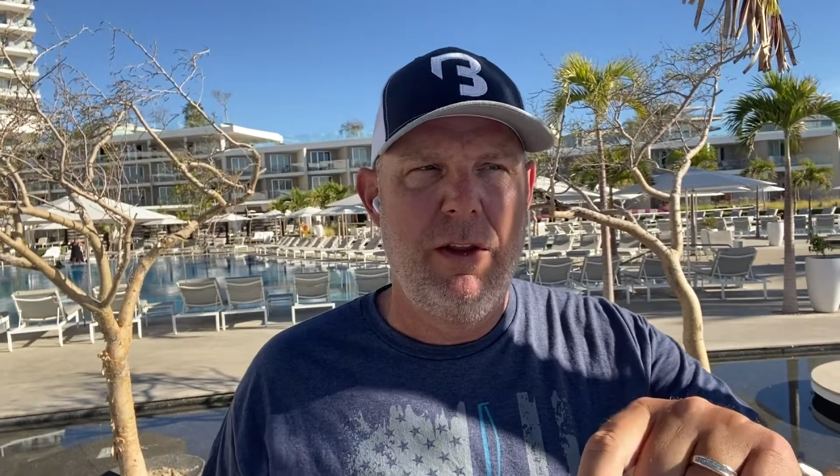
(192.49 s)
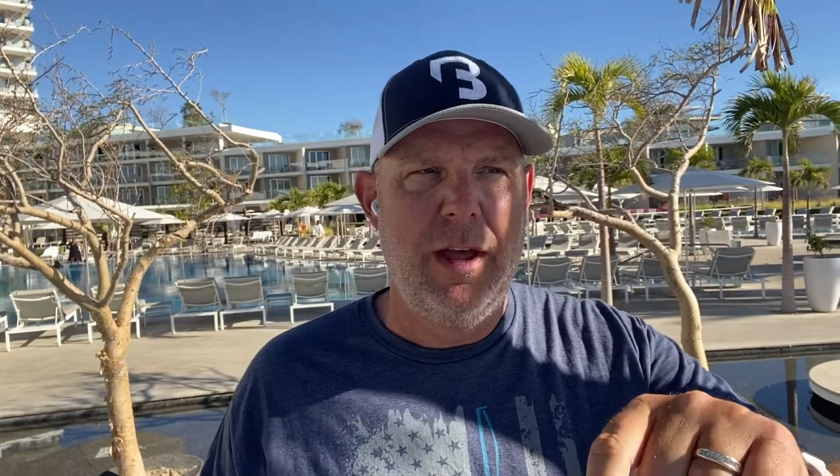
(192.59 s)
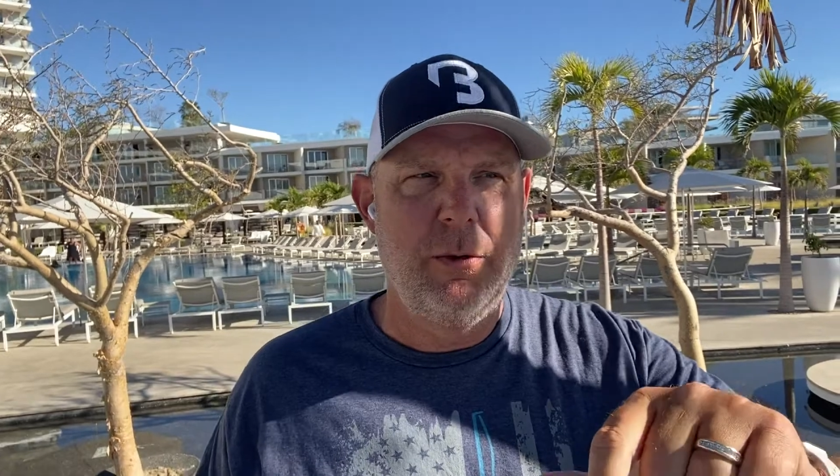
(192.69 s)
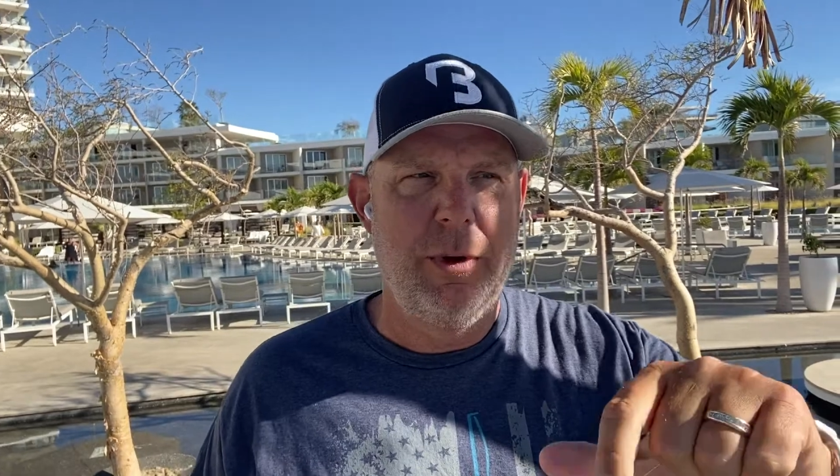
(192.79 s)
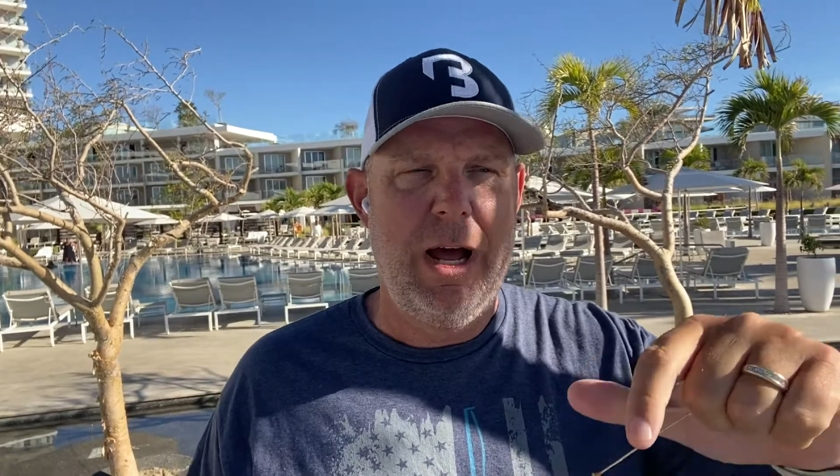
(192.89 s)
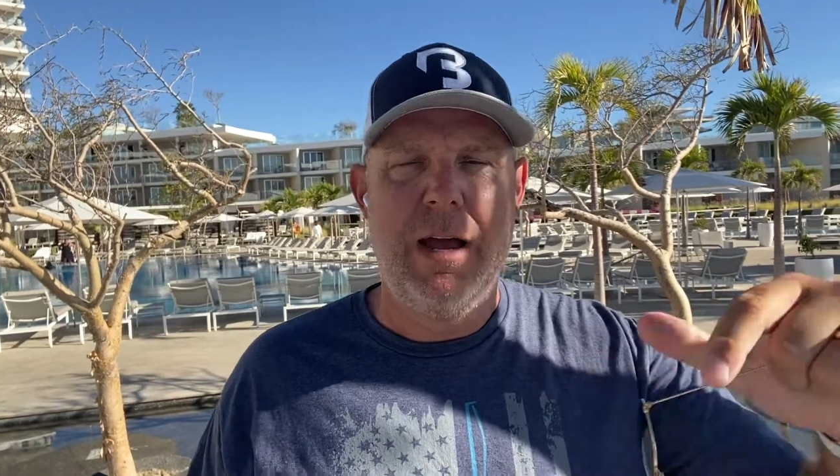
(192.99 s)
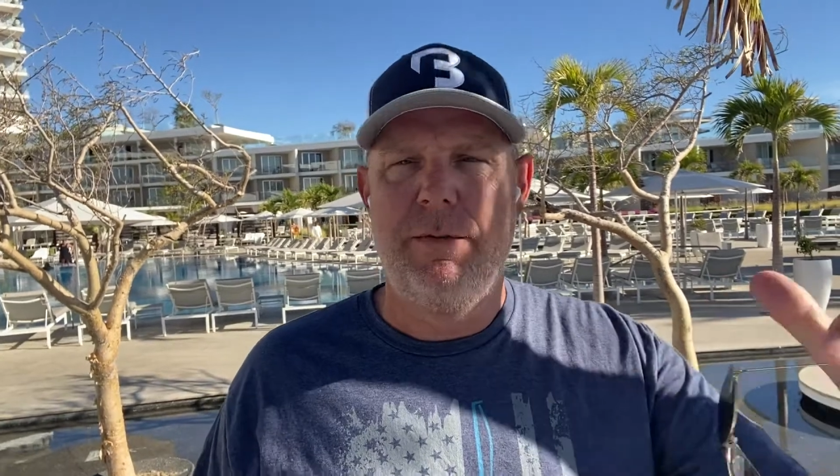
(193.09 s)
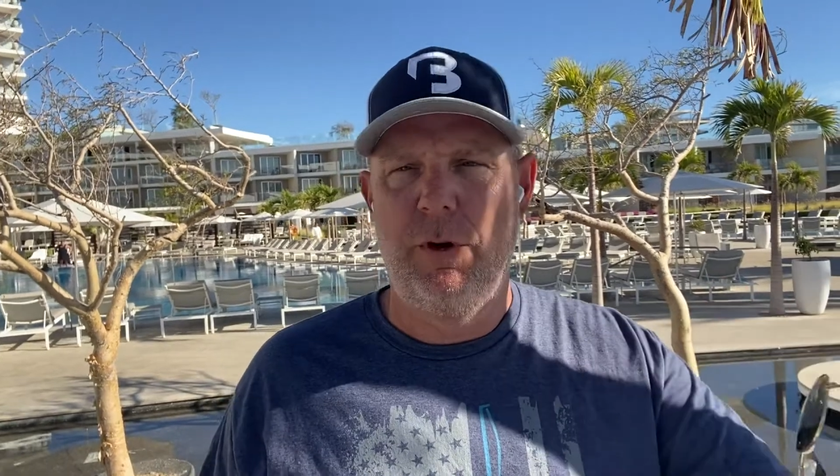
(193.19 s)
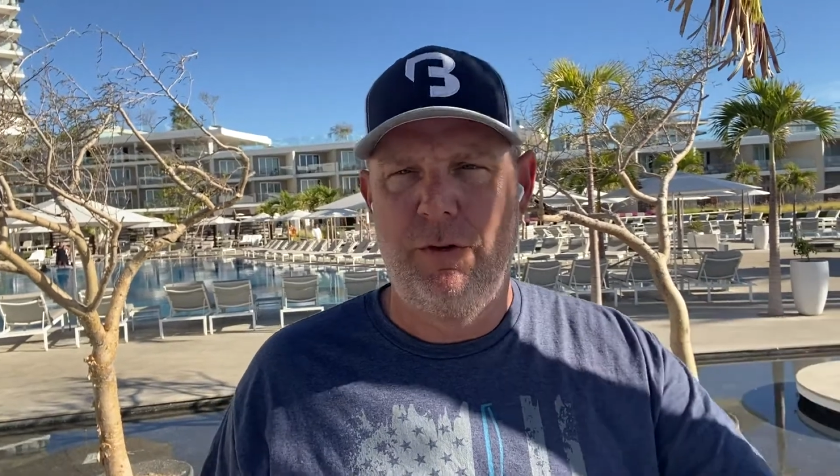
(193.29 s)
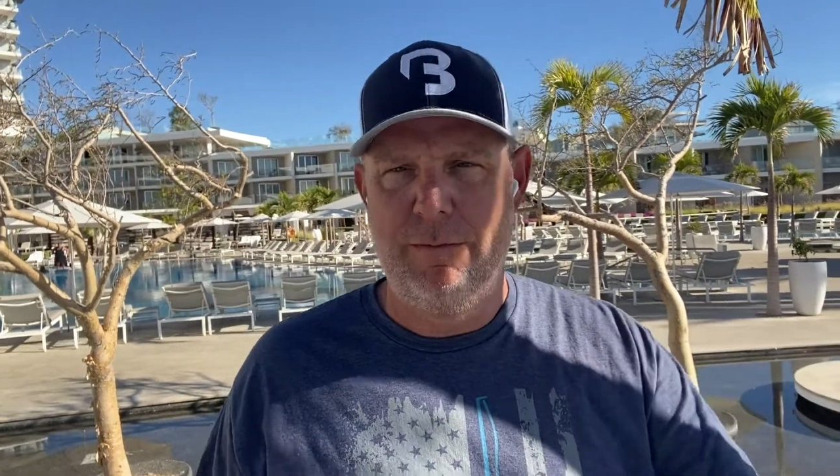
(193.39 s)
like when I
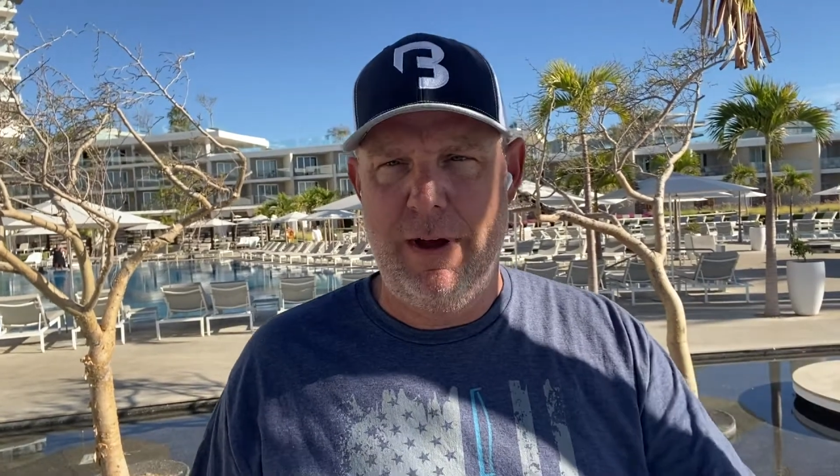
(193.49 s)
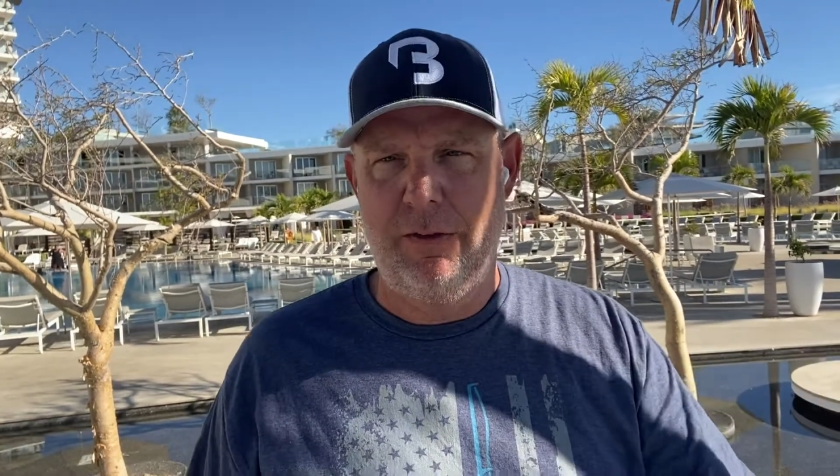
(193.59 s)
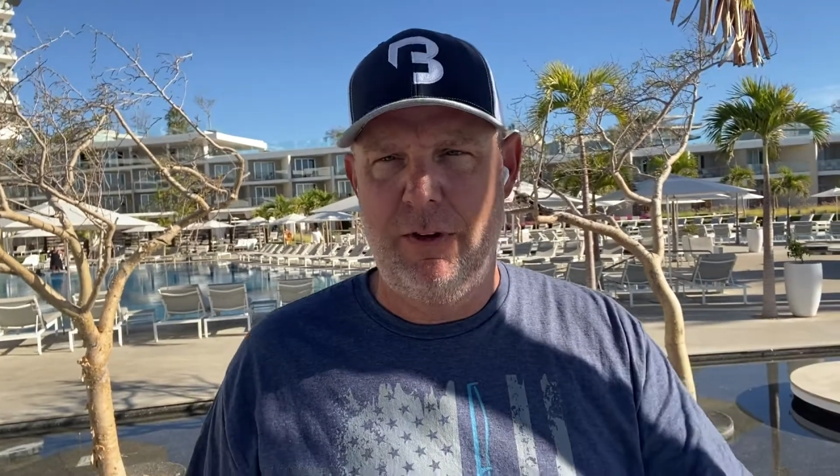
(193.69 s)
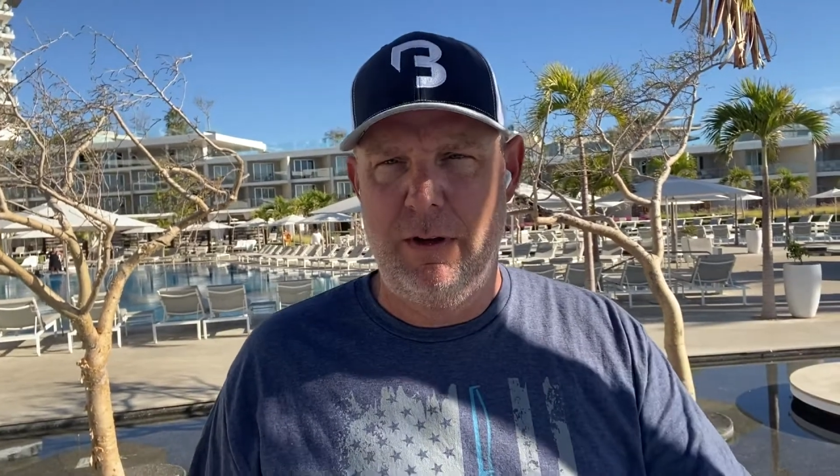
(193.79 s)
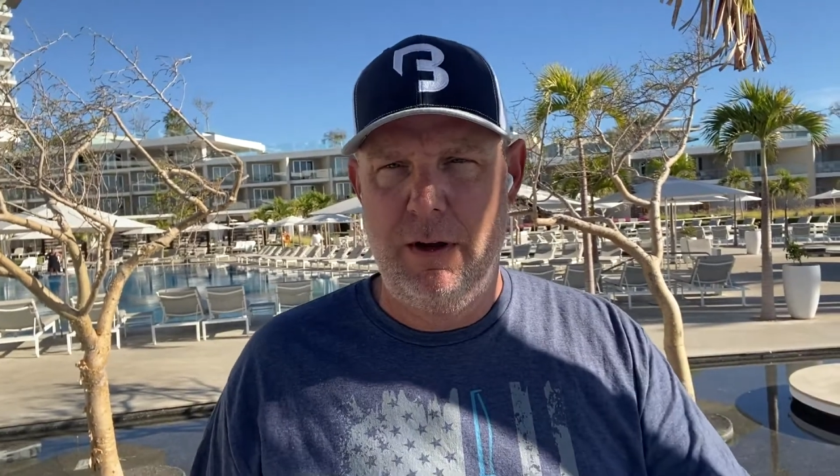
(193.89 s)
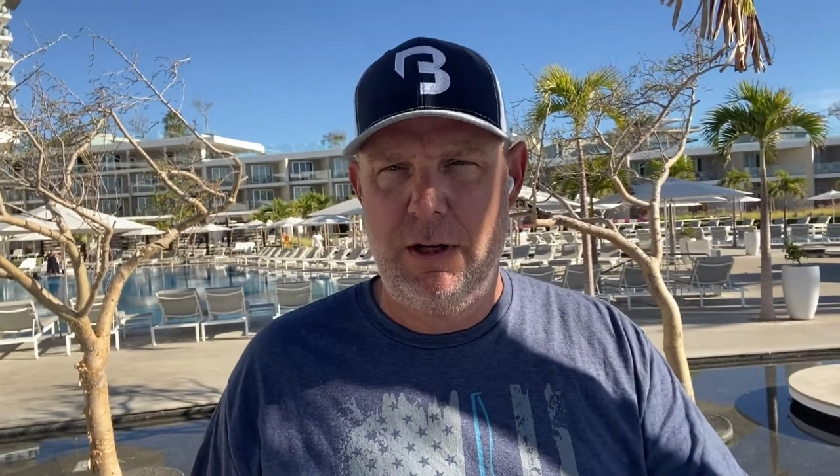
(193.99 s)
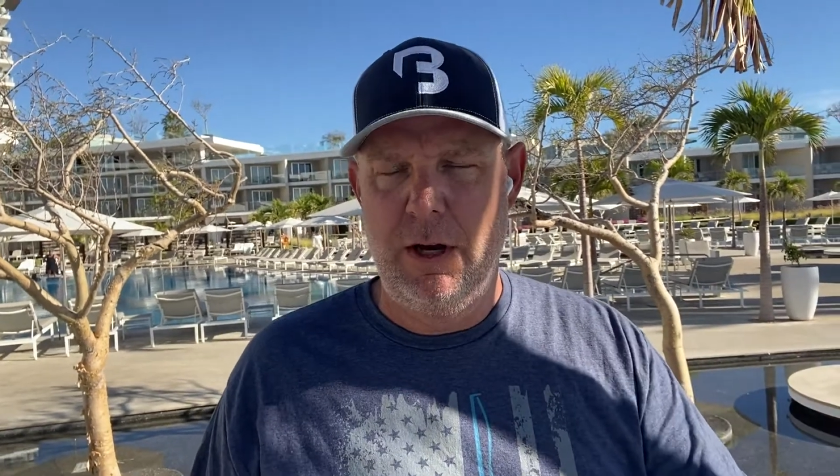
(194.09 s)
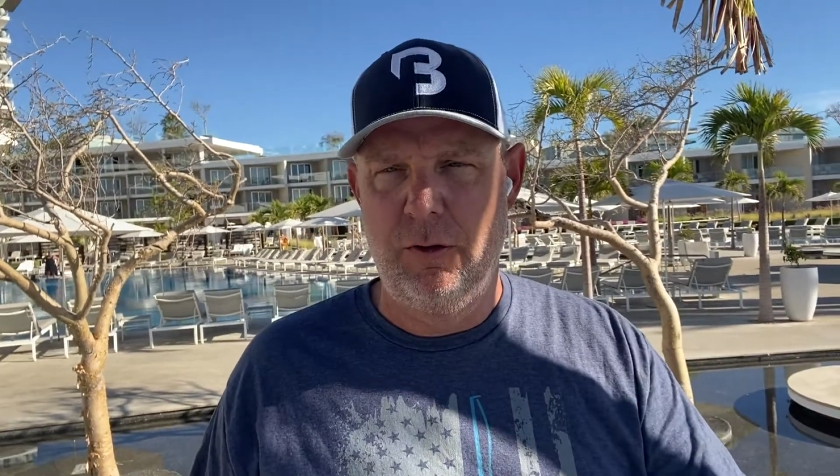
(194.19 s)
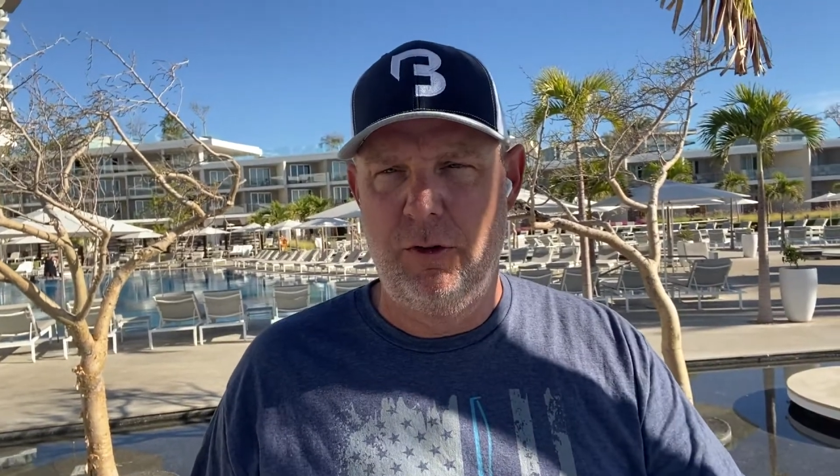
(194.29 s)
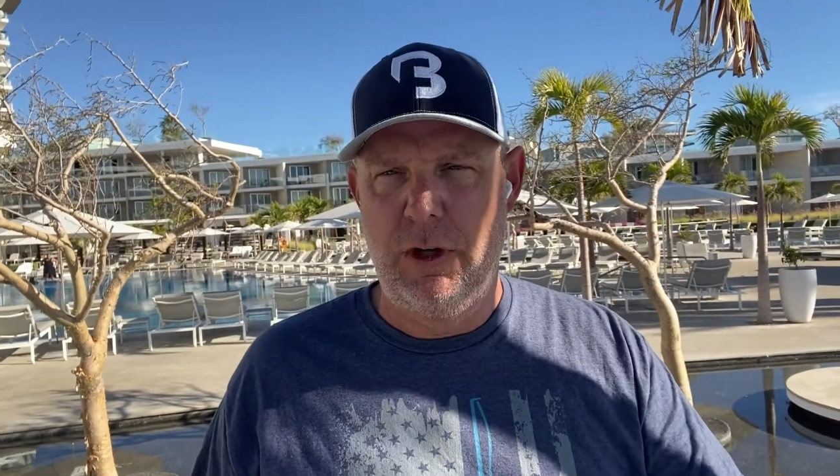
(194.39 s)
first invested
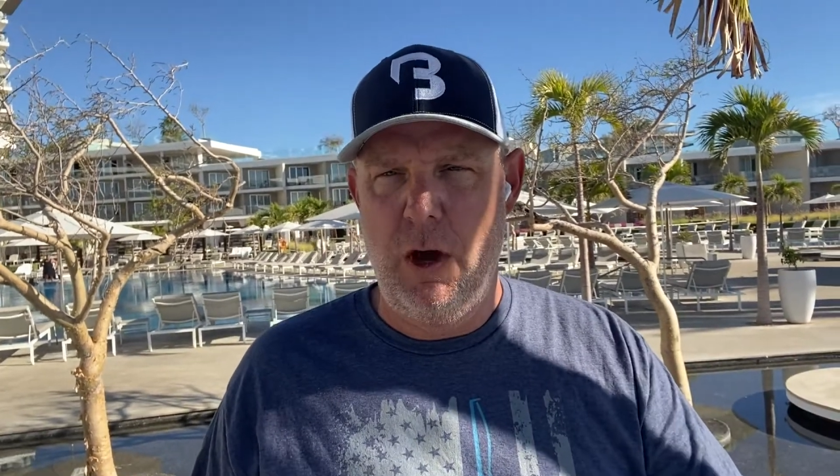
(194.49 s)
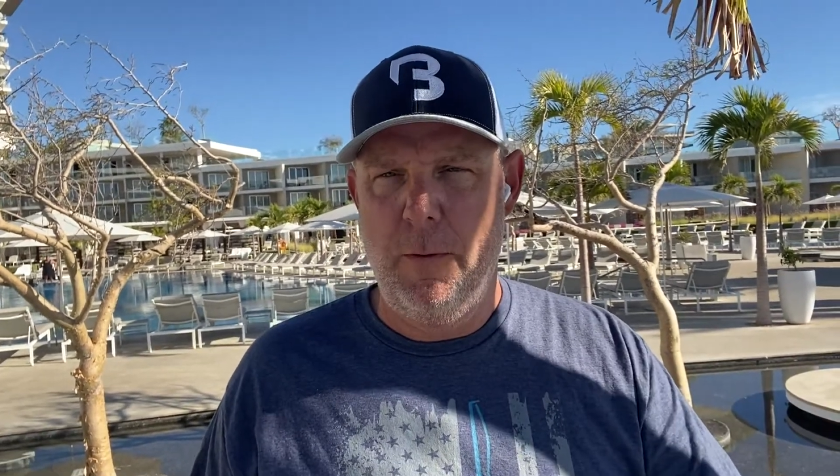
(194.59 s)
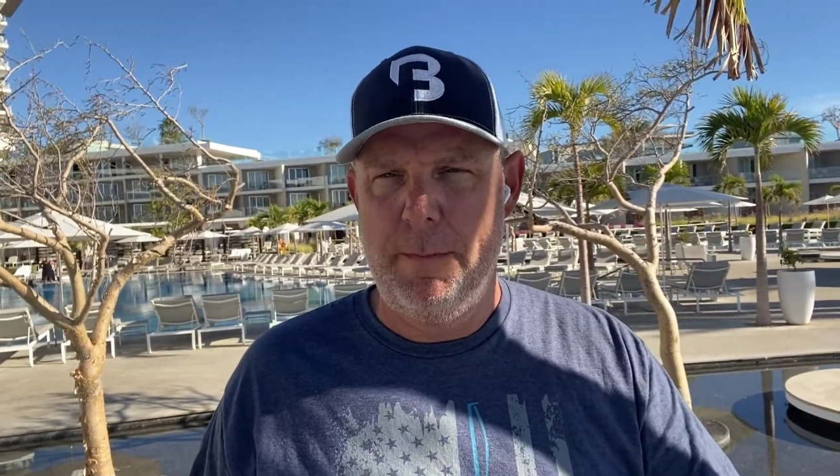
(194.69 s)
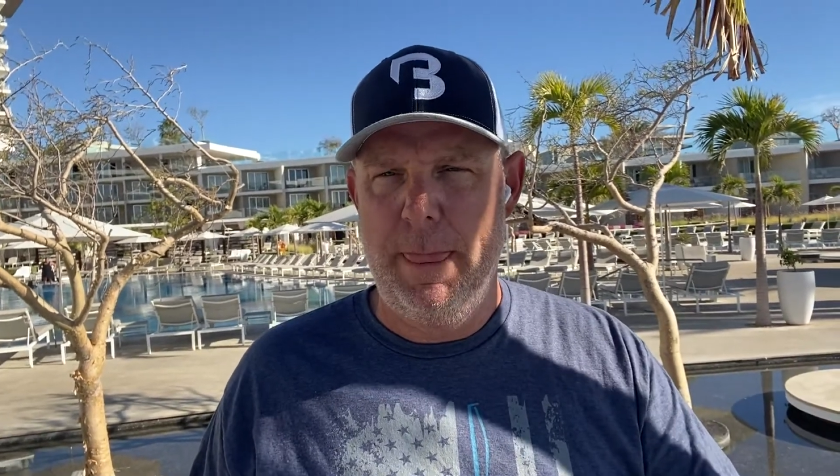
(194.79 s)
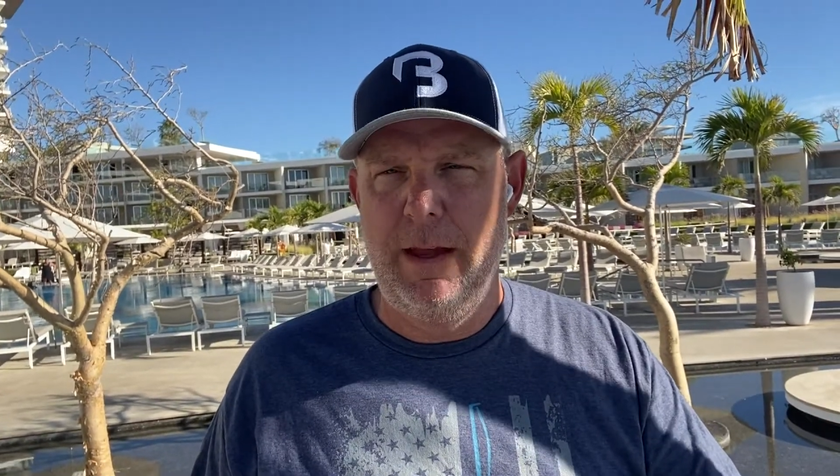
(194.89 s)
years ago